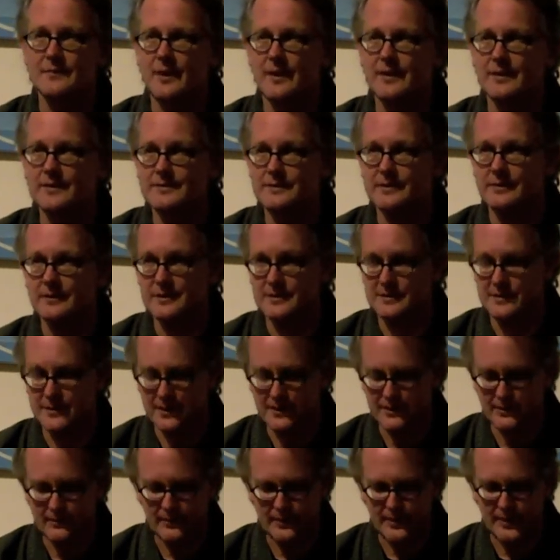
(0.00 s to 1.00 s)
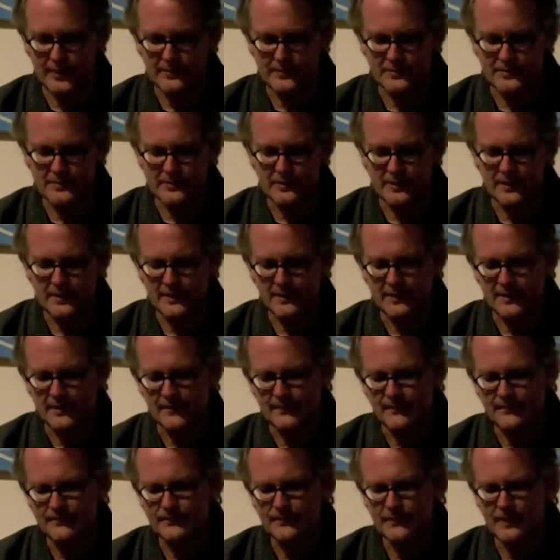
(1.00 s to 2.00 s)
monasteries like the one I was trained
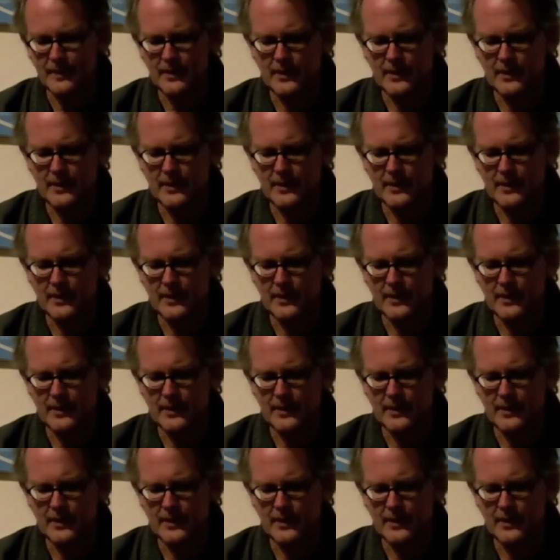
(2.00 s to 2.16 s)
in.